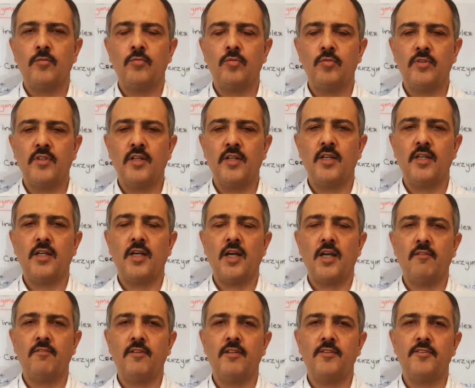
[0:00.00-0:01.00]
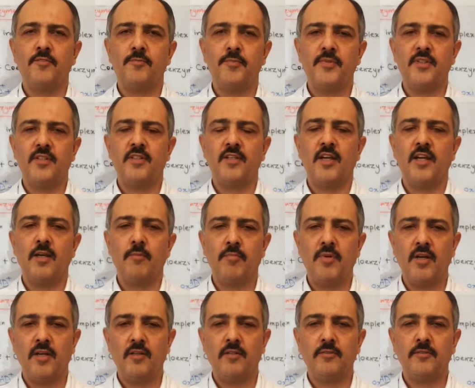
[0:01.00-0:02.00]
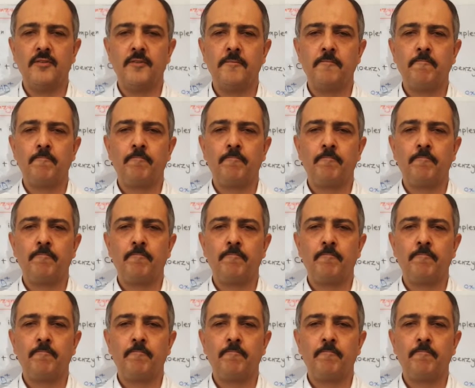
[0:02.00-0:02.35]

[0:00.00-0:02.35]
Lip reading: Today I will speak about